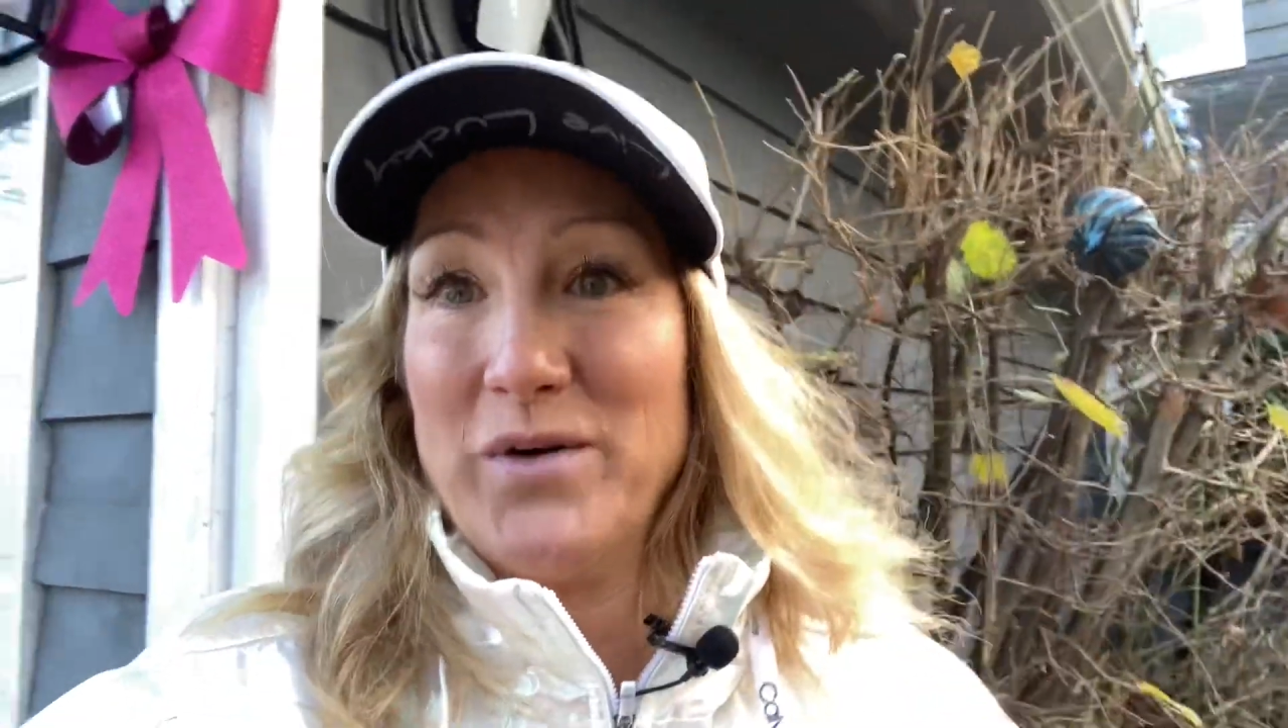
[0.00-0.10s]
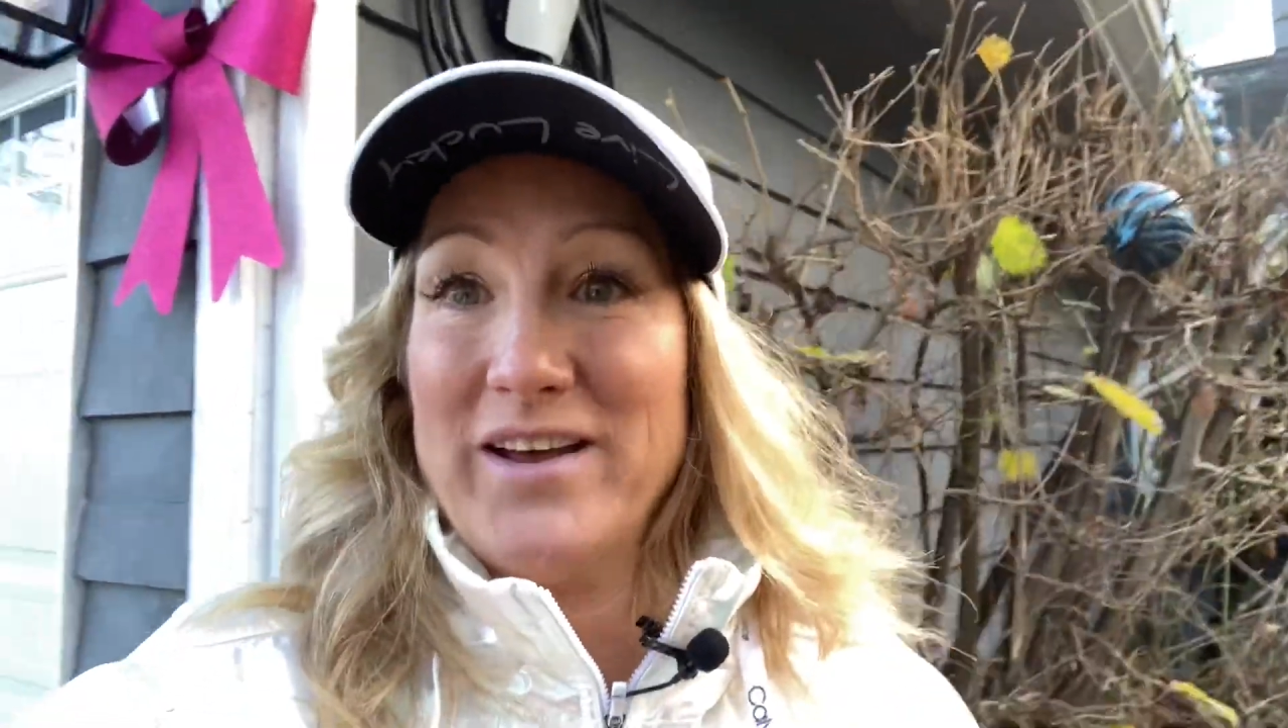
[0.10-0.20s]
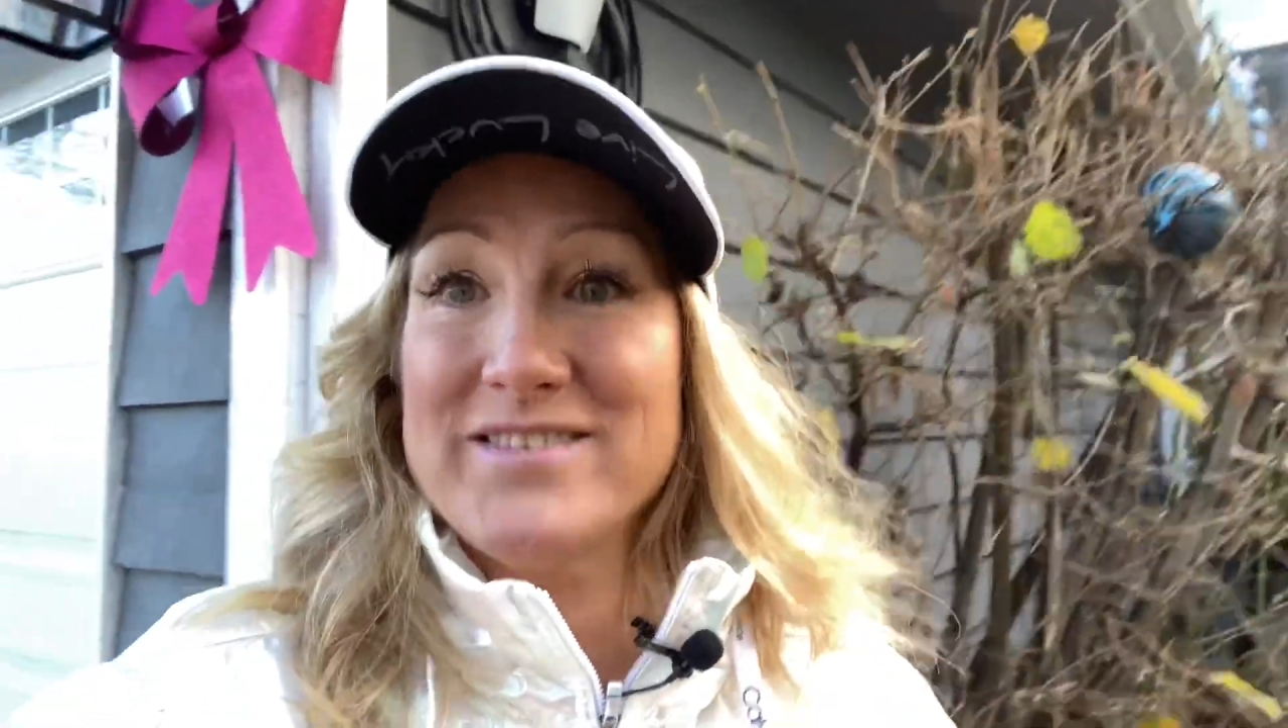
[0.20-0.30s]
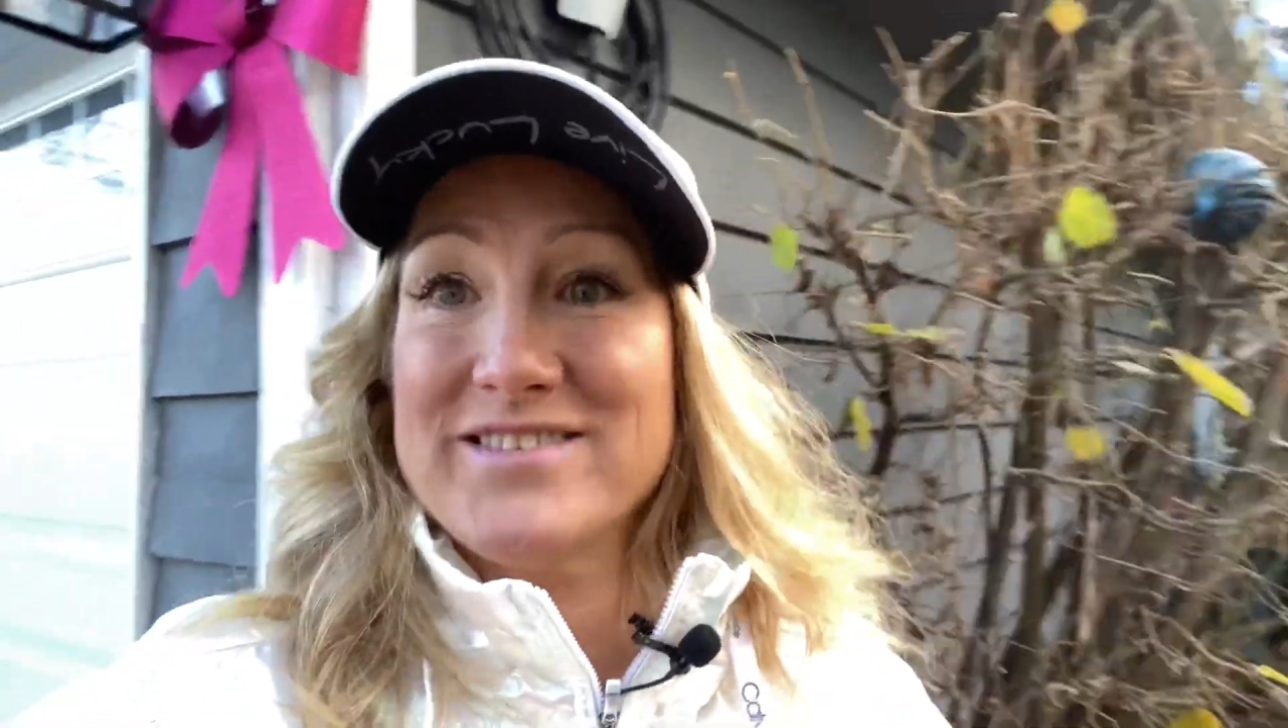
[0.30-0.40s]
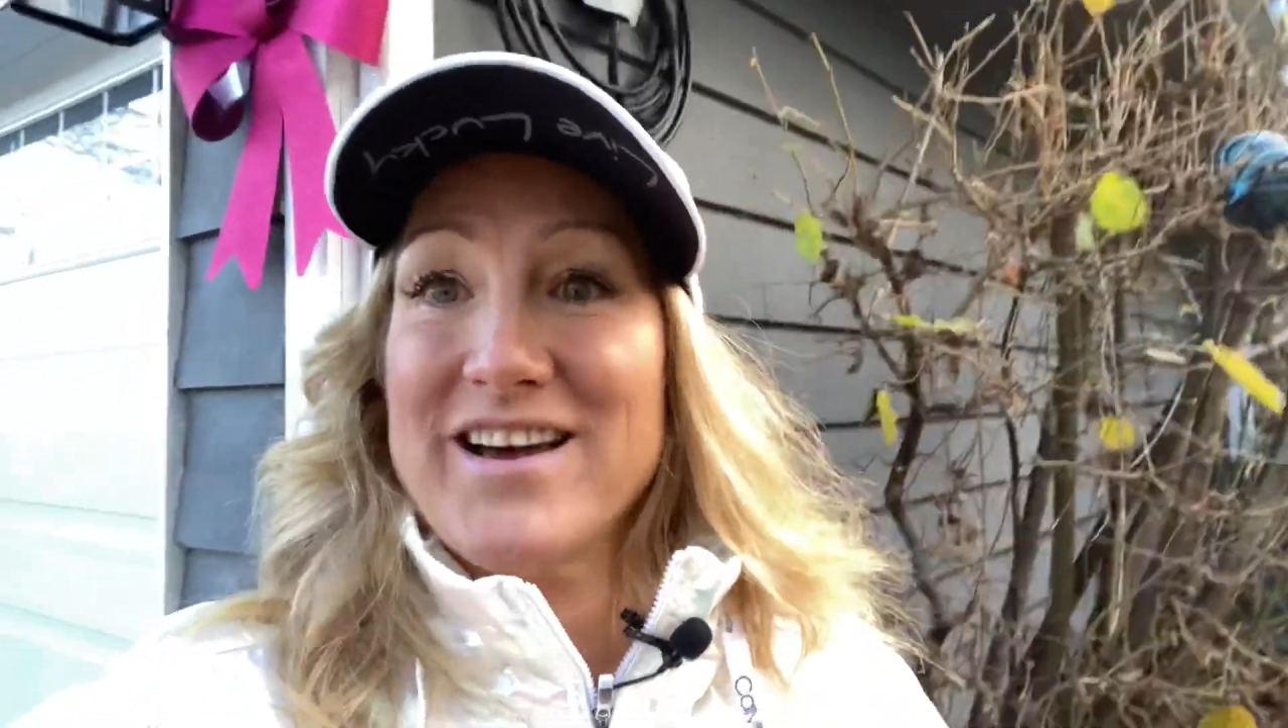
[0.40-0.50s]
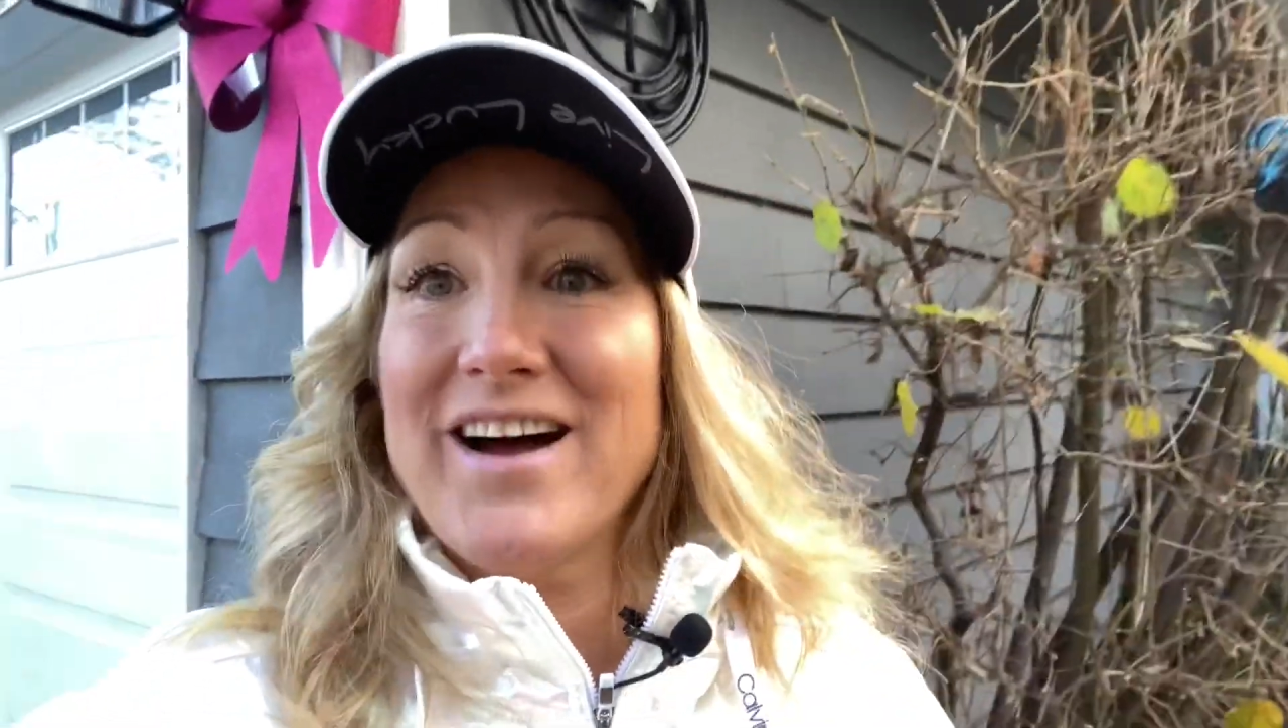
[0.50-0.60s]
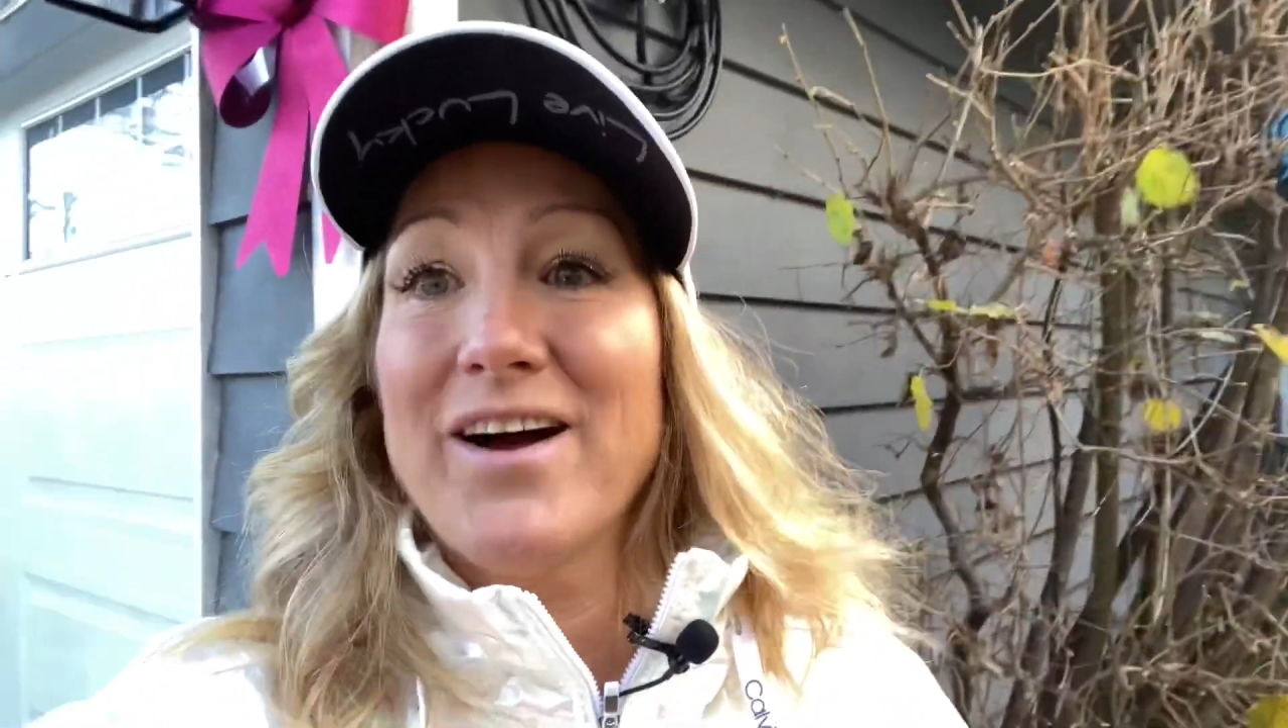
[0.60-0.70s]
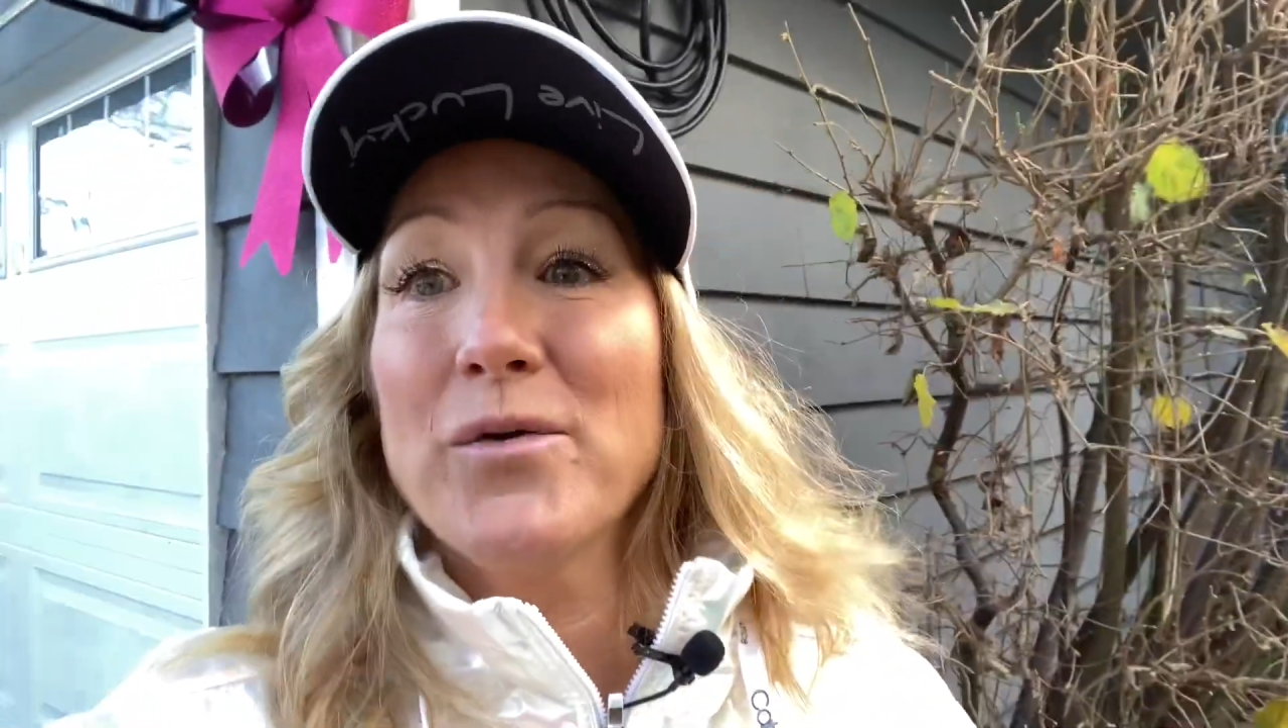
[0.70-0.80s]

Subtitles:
is a